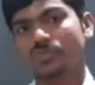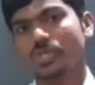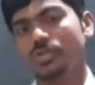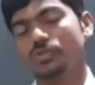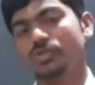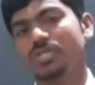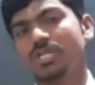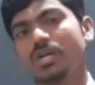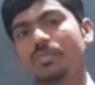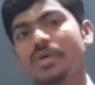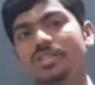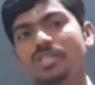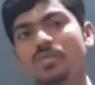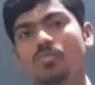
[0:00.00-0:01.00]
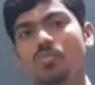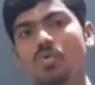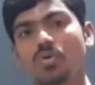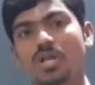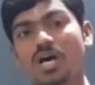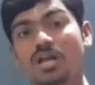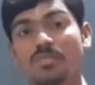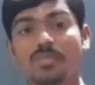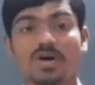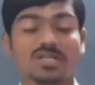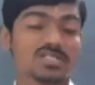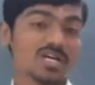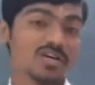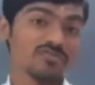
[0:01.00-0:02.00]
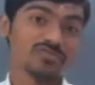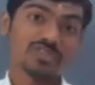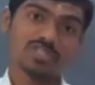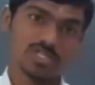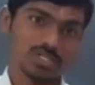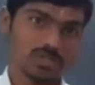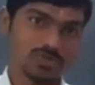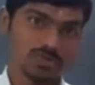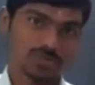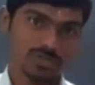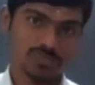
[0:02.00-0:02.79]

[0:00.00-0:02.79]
to determine the molar mass of the solute.